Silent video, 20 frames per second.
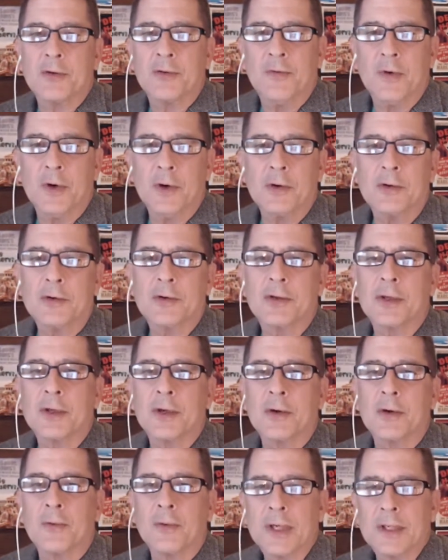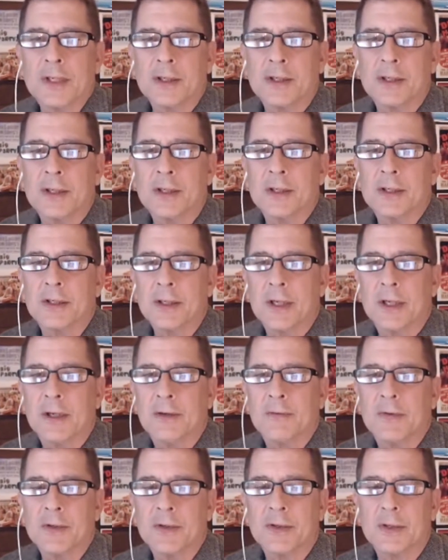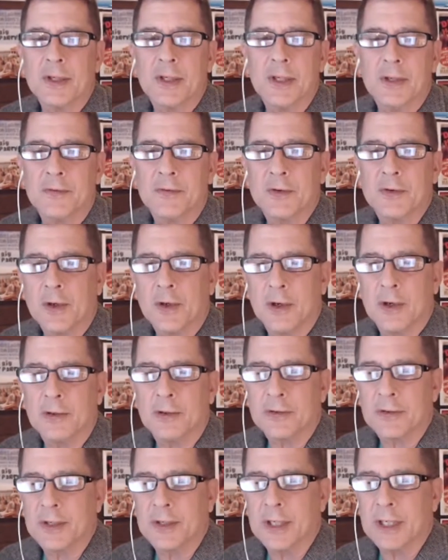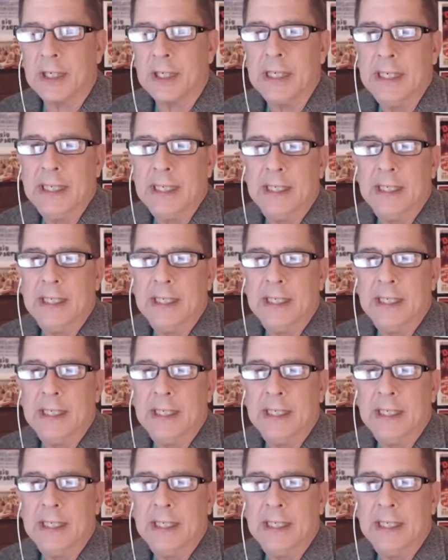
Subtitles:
voters that are residents of the city of Charleston.